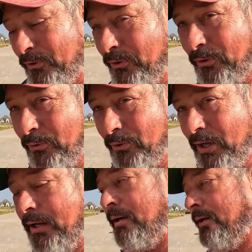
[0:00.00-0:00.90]
to do
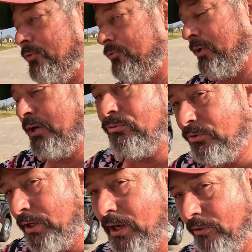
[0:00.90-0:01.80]
that, and then
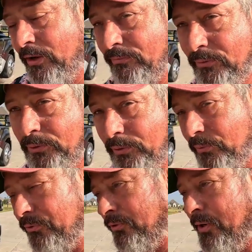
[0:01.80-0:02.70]
changing out that fluid
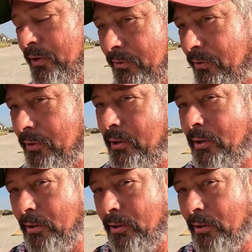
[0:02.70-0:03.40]
was another,